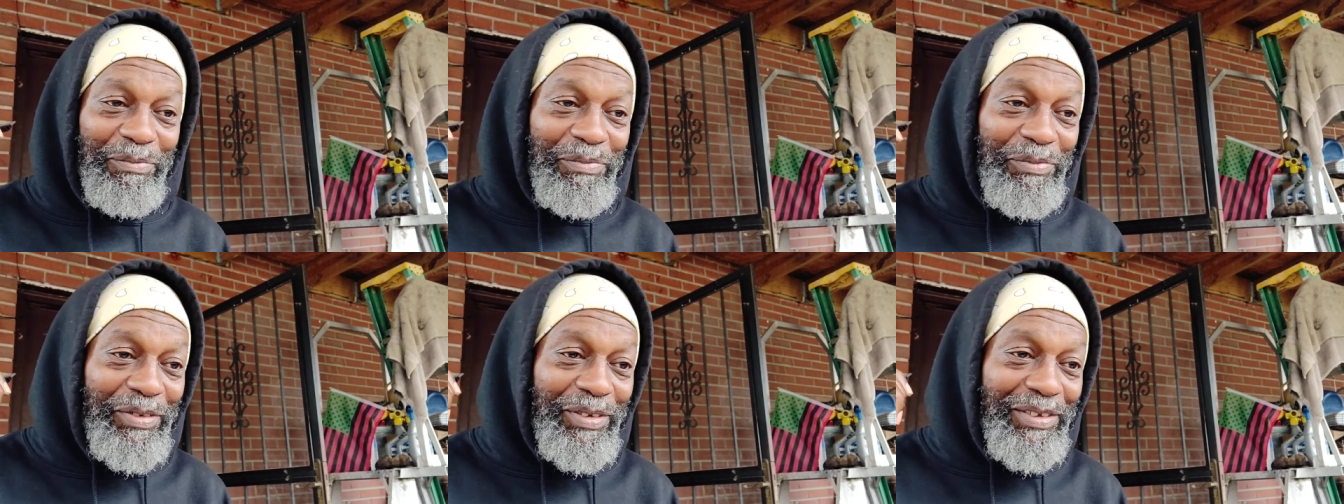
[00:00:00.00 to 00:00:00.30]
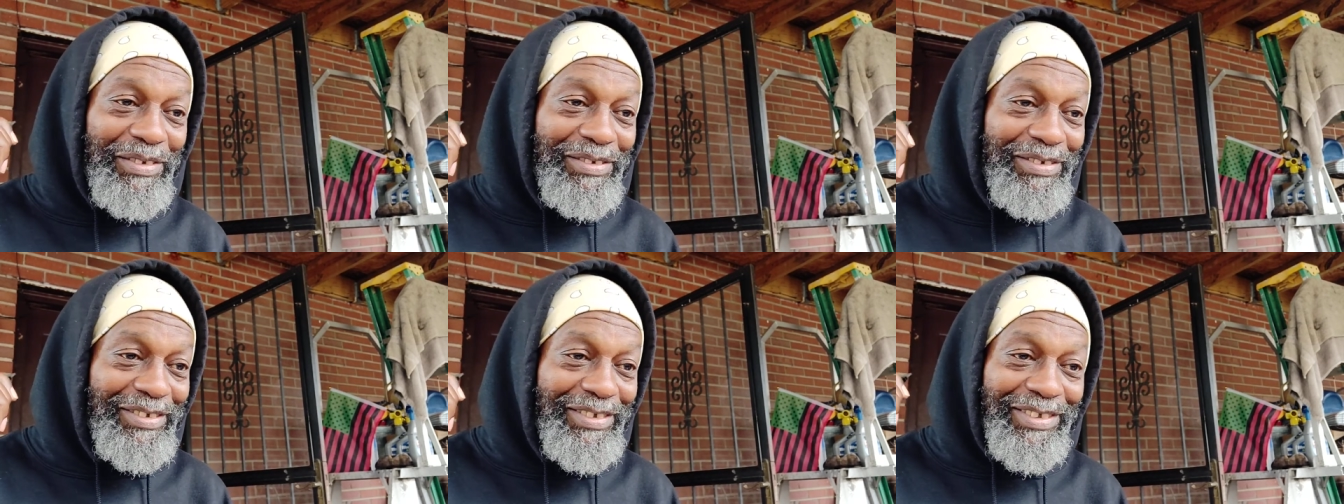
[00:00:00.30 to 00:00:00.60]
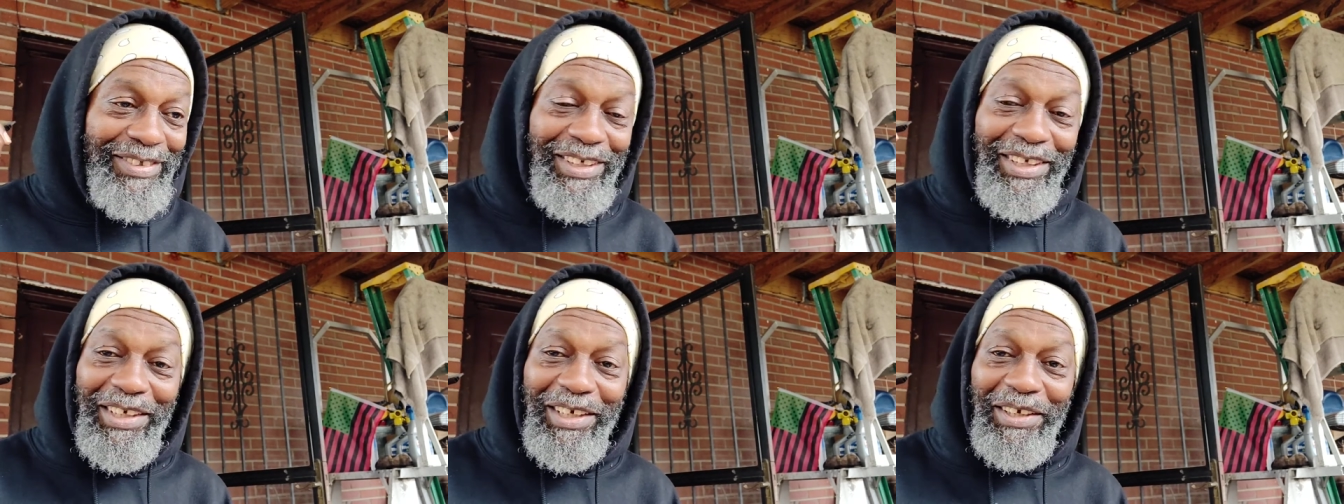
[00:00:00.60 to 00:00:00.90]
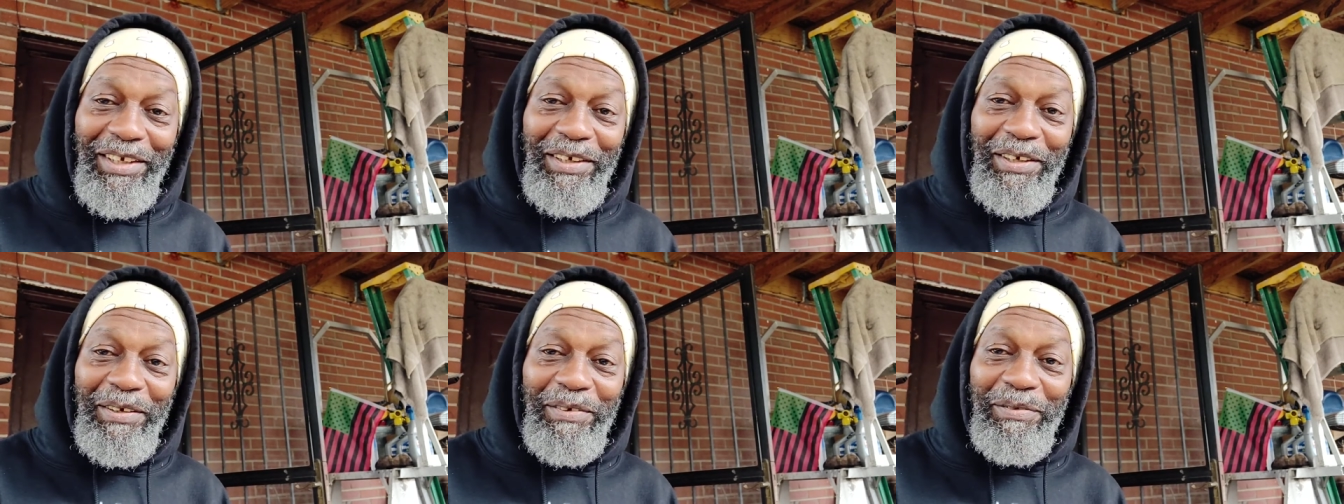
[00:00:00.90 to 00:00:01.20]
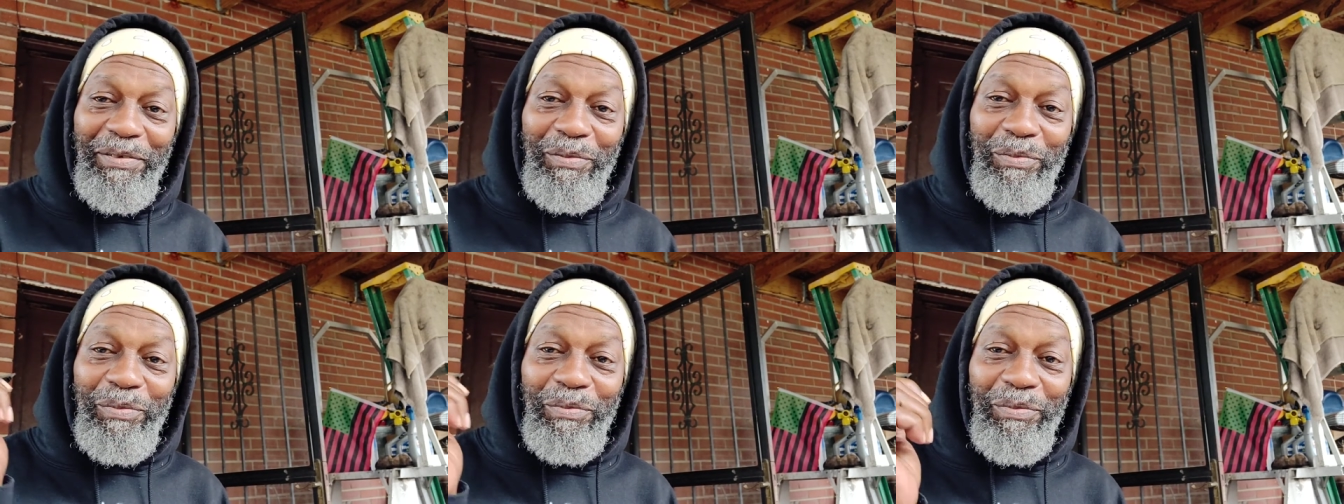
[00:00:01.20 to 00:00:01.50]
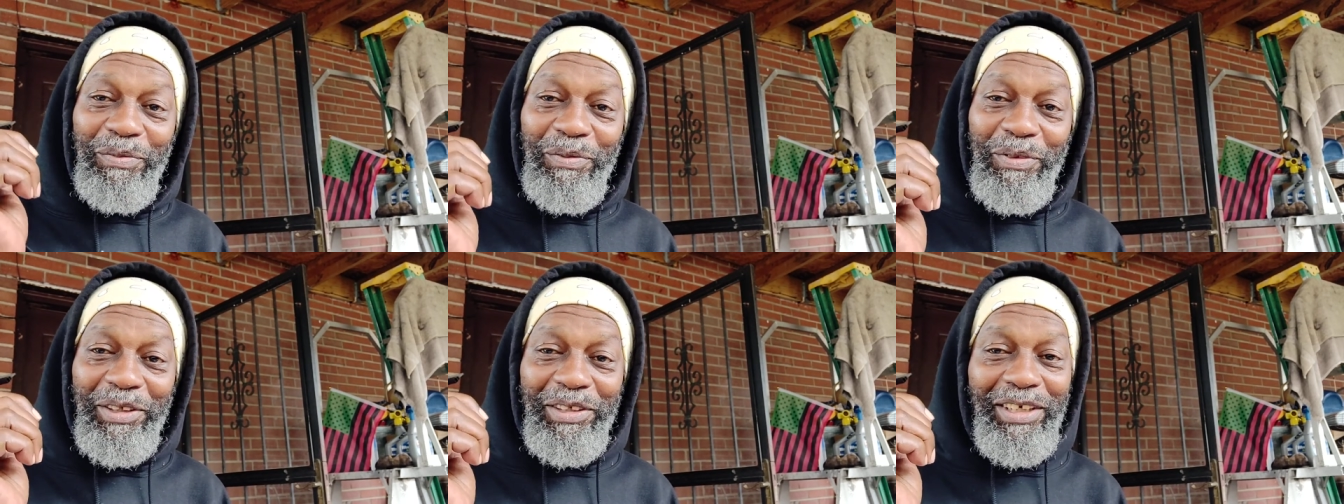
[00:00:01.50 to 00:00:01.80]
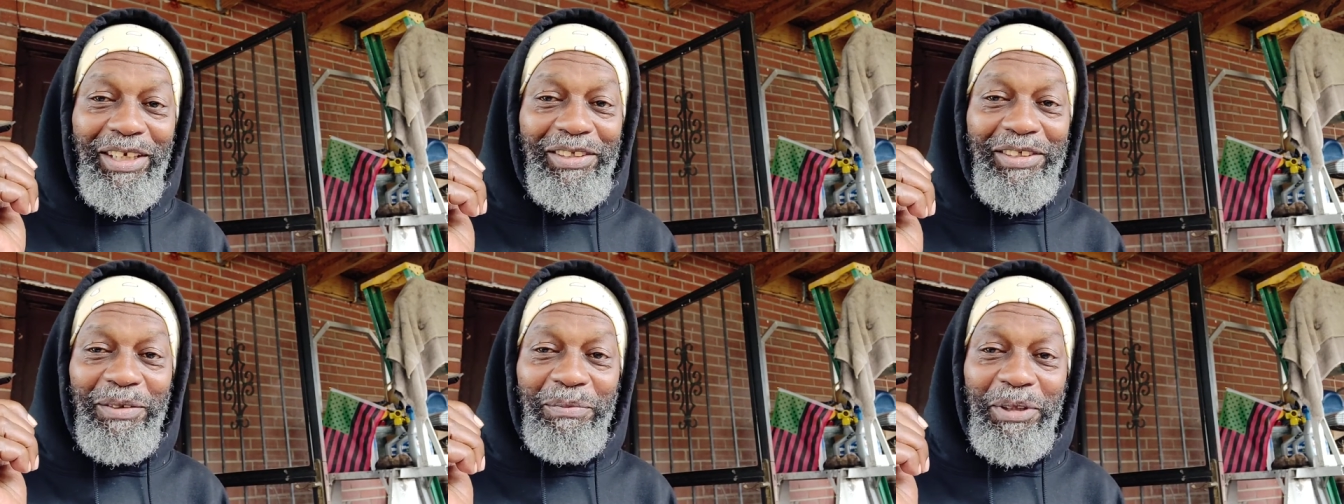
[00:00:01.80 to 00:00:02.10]
the, the well,
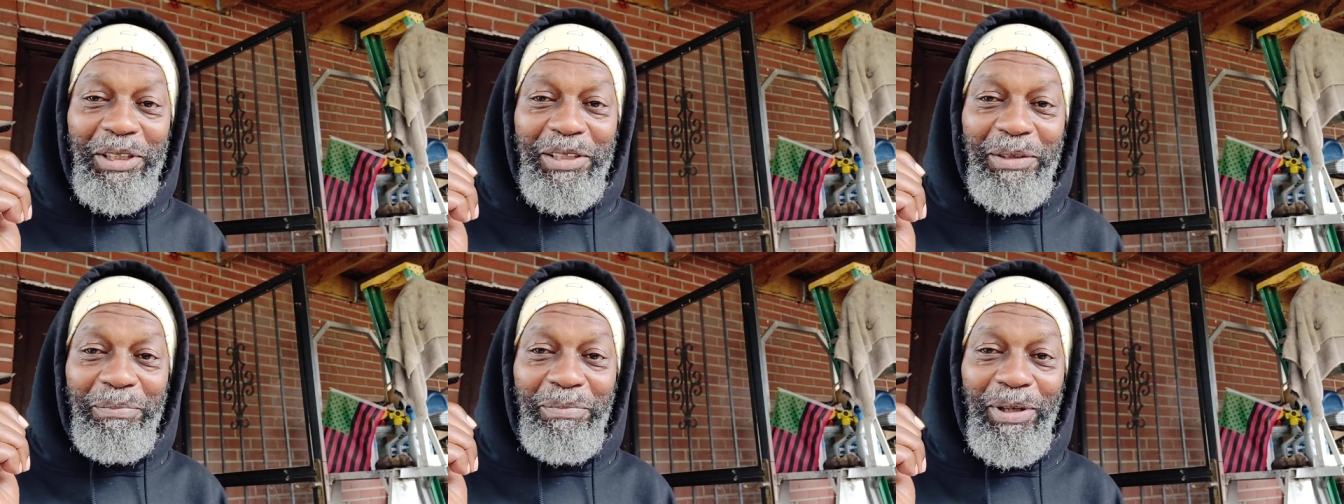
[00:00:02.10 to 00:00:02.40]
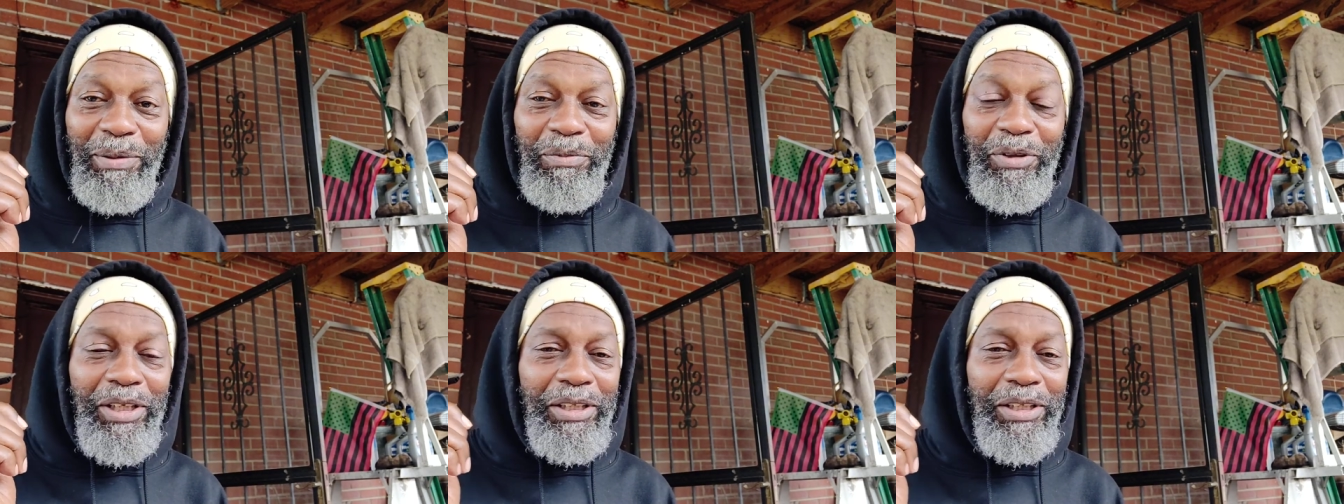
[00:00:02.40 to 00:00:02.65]
not so much the public.